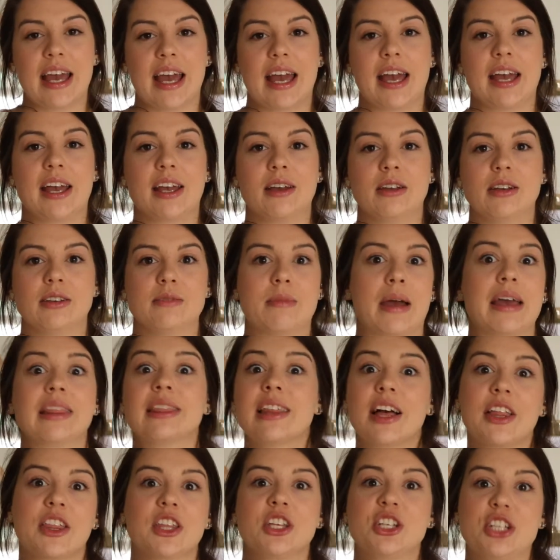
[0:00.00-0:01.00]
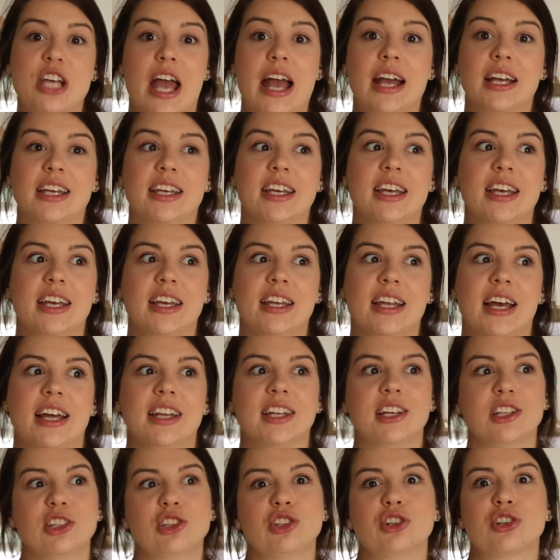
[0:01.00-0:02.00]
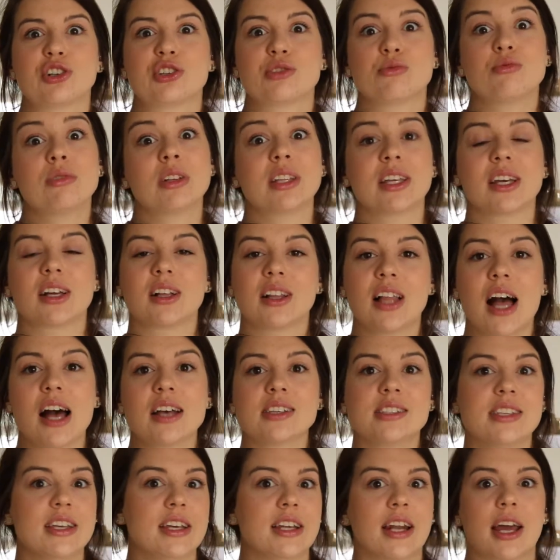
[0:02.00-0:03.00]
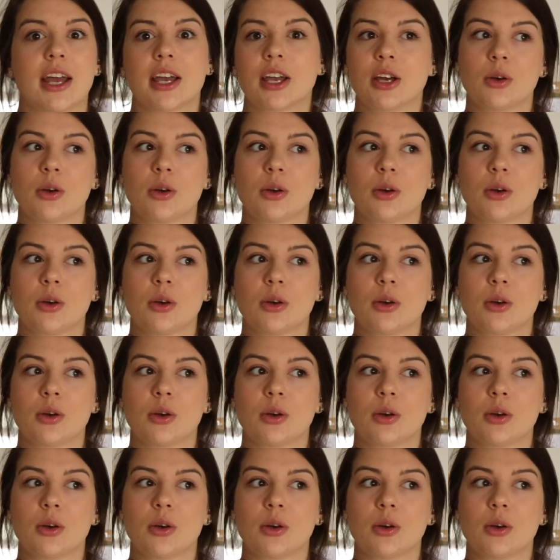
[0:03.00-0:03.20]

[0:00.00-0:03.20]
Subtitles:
and my leather jacket, and it looks really classy and I